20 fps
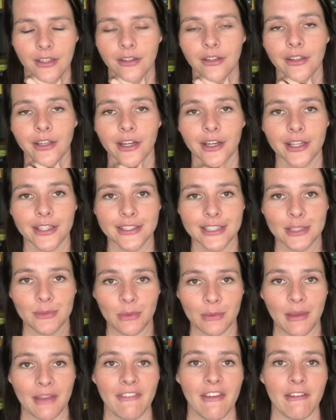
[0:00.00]
it earlier, because it's
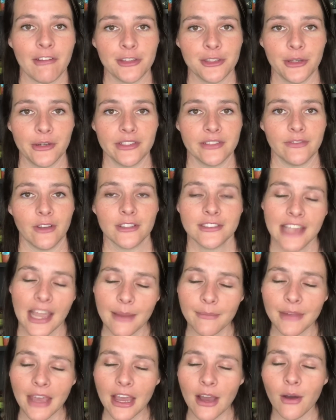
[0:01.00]
one of my favorite series of all
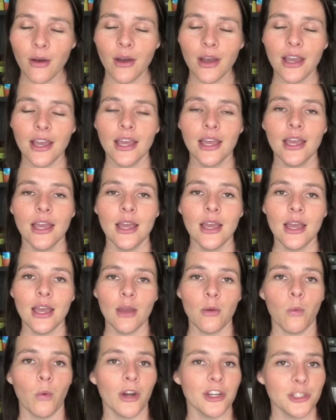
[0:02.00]
time now.
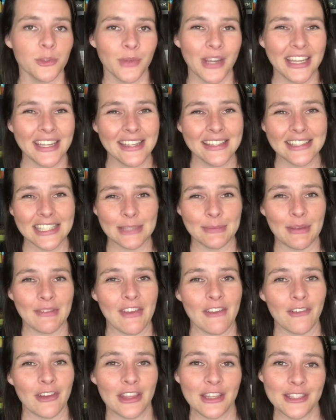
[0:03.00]
Words of Radiance is my
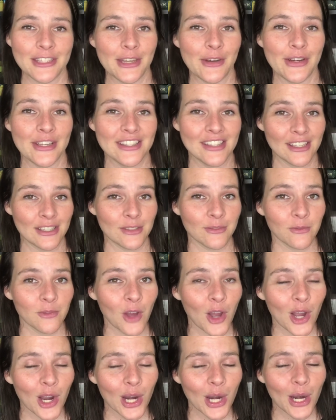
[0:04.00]
favorite in the series thus
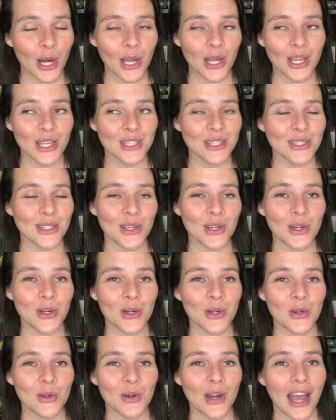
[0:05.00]
far.
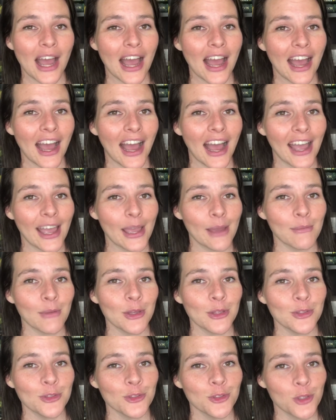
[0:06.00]
So I am
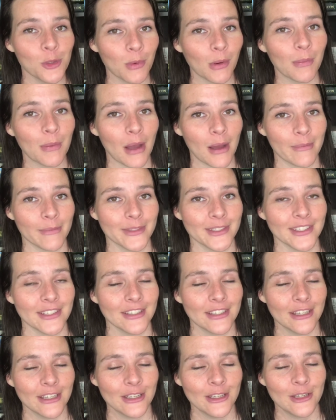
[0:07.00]
super pumped
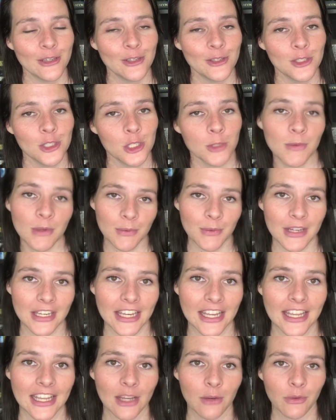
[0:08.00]
to be
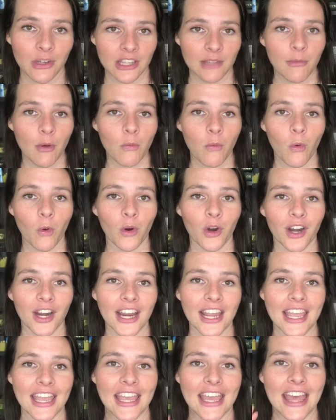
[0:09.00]
reading Rhythm of
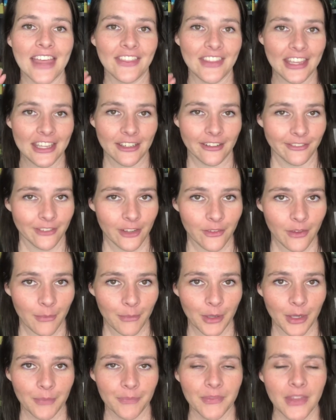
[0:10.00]
War at the end of
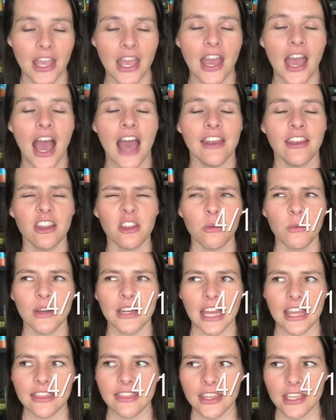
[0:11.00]
November. Another
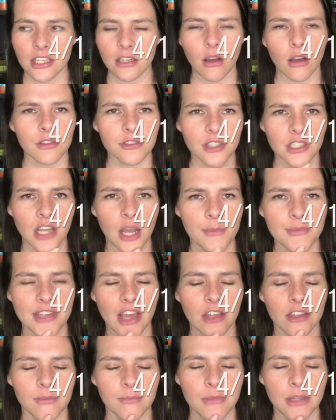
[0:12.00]
one, I think it also comes
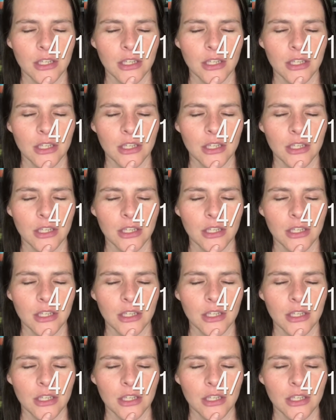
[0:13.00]
out